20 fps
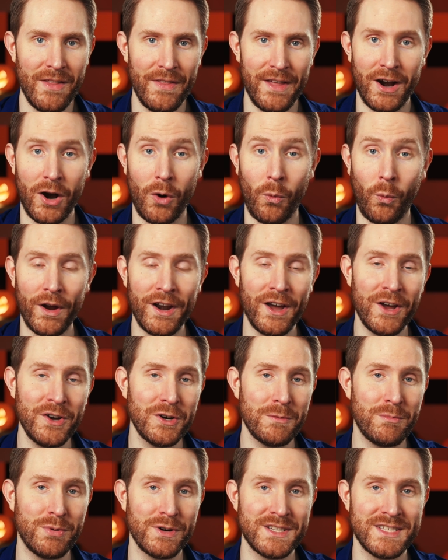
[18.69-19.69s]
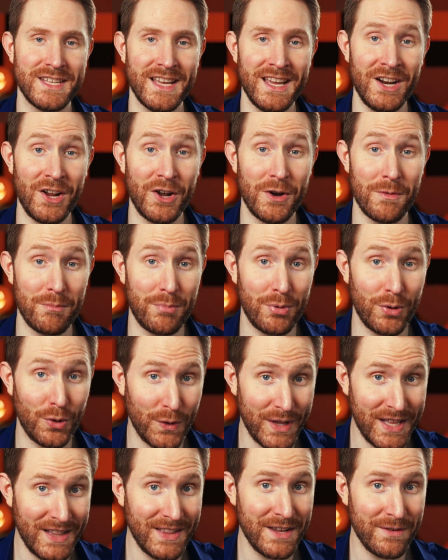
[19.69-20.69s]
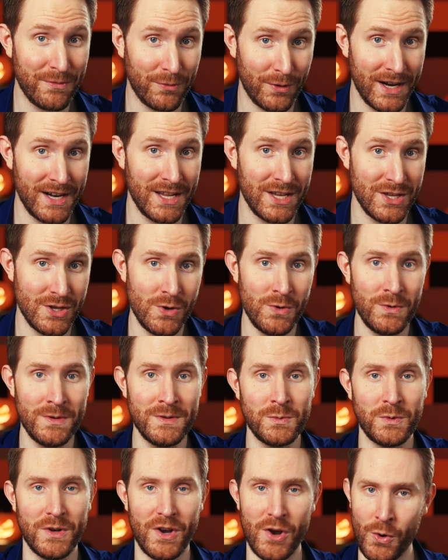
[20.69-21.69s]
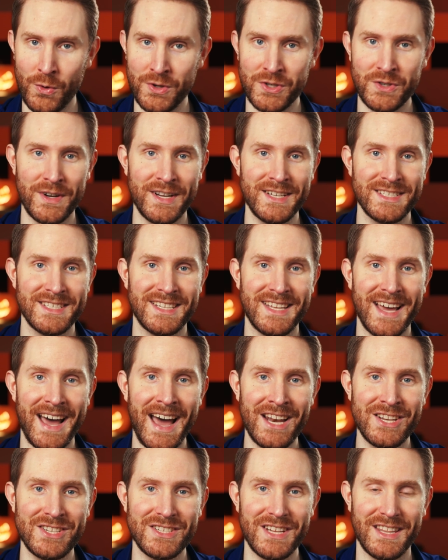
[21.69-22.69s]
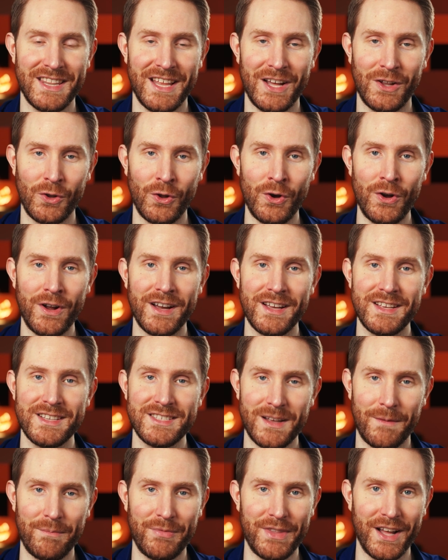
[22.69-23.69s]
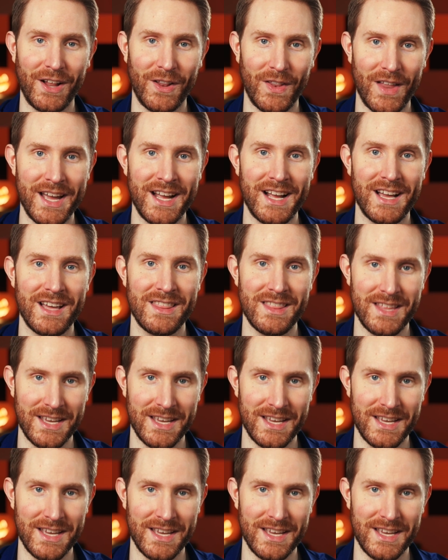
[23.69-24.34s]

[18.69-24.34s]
They are 100% completely free to use, with no strings attached, and they look something like